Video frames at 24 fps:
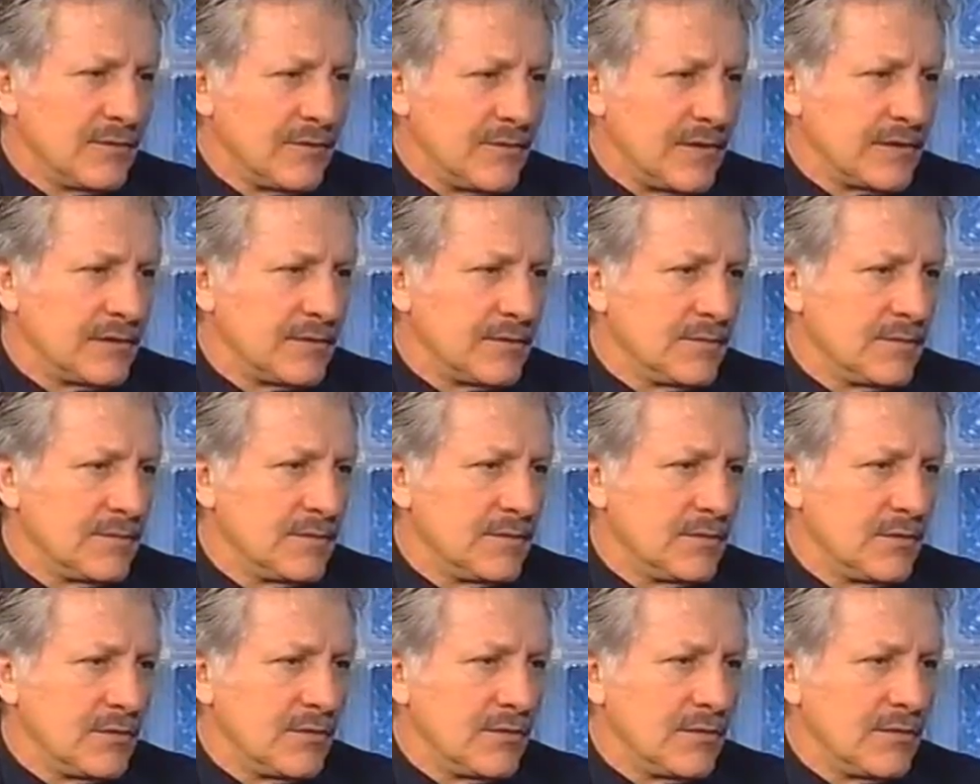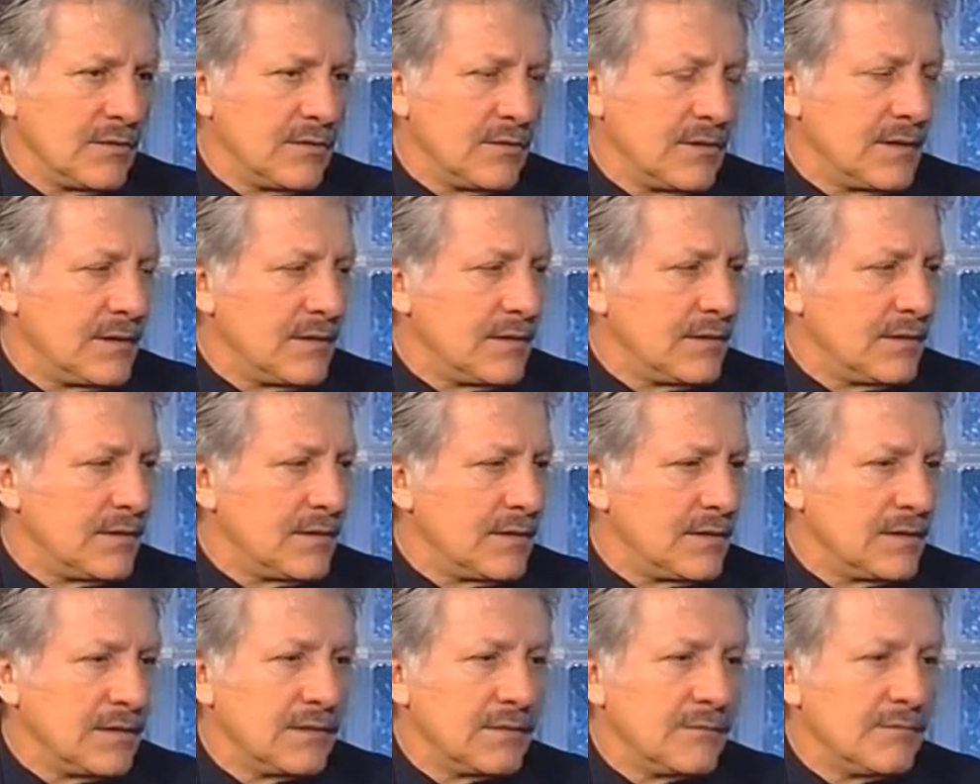a victim. You're a,
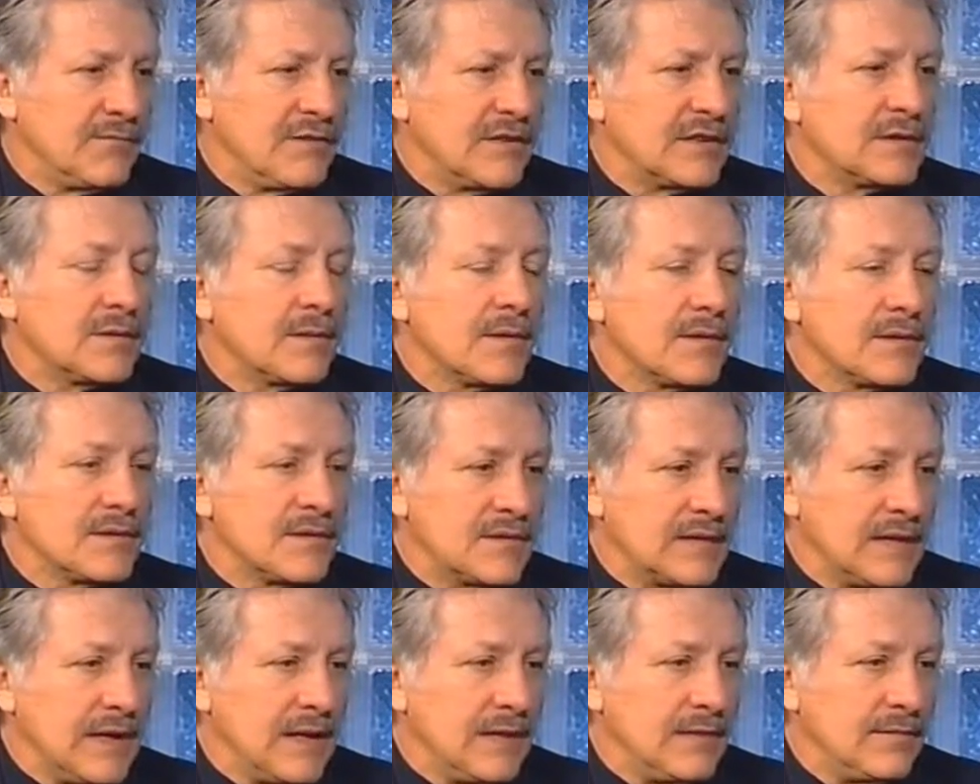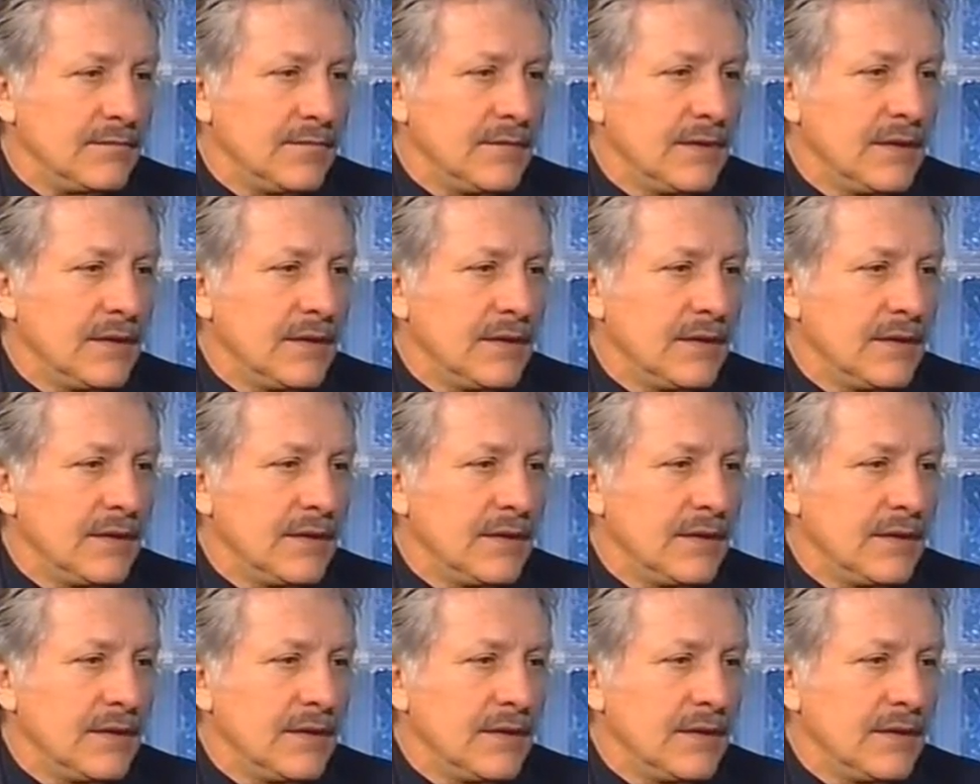uh, a victim of the state.